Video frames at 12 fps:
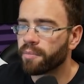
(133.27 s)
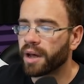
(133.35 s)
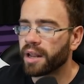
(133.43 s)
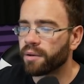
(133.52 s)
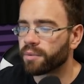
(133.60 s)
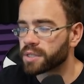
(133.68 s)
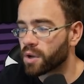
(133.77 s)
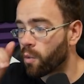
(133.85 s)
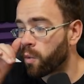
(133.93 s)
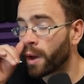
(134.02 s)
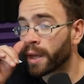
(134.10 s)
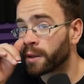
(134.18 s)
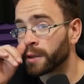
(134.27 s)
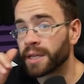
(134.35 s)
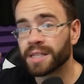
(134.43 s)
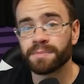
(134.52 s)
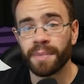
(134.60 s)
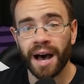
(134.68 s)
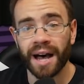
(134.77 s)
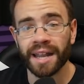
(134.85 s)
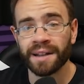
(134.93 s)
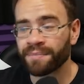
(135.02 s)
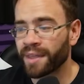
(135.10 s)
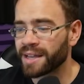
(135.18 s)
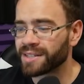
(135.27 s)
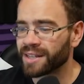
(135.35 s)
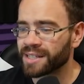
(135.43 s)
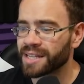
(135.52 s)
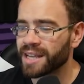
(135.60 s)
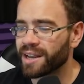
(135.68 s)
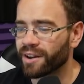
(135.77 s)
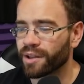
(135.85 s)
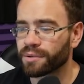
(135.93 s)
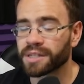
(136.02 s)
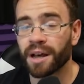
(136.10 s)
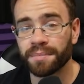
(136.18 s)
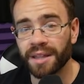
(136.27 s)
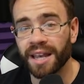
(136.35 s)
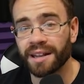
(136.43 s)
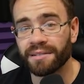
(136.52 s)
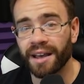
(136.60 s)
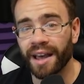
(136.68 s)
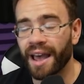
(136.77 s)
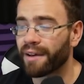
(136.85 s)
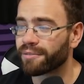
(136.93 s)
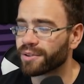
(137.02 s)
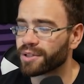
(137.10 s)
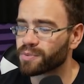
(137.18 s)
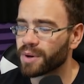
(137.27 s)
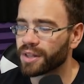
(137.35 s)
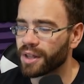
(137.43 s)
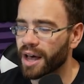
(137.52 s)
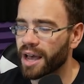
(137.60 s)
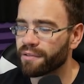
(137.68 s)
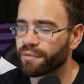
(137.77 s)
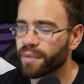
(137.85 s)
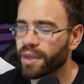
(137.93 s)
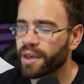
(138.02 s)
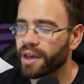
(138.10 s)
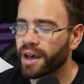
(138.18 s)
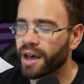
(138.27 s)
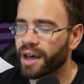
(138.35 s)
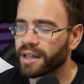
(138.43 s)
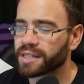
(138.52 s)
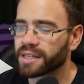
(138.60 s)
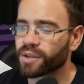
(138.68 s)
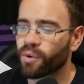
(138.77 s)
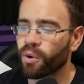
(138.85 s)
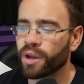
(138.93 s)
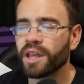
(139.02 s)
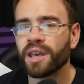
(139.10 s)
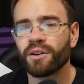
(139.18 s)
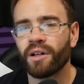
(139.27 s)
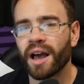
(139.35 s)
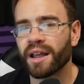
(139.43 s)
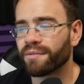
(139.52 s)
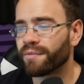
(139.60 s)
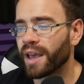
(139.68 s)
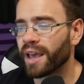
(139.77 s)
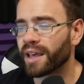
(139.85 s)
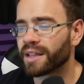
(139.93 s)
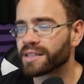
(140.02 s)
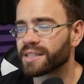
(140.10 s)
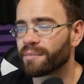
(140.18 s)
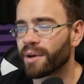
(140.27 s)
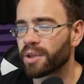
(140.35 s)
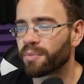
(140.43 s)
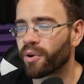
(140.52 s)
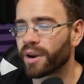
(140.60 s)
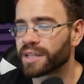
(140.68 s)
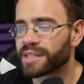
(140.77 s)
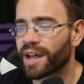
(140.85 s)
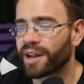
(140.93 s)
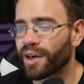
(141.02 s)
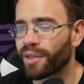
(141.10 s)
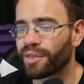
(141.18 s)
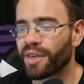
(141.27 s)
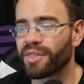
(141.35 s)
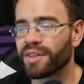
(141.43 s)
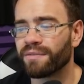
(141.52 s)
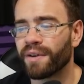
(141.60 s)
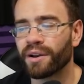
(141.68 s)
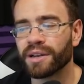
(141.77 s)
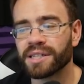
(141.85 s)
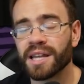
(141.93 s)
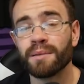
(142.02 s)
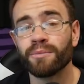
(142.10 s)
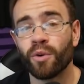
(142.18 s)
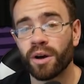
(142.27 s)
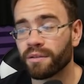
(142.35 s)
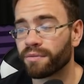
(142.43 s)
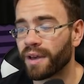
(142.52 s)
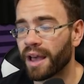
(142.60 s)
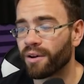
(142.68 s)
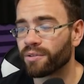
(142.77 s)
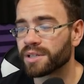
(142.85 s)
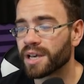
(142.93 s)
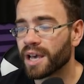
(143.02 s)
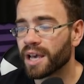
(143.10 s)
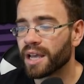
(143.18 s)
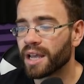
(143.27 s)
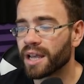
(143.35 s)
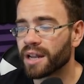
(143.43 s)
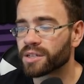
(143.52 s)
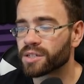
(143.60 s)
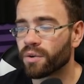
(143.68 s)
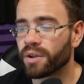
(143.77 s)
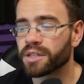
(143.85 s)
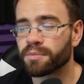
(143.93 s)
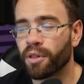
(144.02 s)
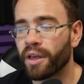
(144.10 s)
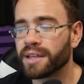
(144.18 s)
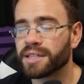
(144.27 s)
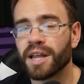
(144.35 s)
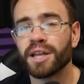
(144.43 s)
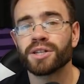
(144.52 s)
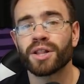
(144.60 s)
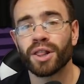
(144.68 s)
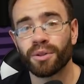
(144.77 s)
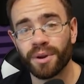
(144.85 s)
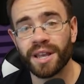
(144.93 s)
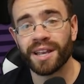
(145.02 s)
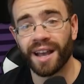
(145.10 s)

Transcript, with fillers: But it was quickly spotted. As you can see here, there was an update uh, after this went live. Uh, it says, according to eagle-eyed fans, the motherboard is none other than the very same one found in Sony's PlayStation 3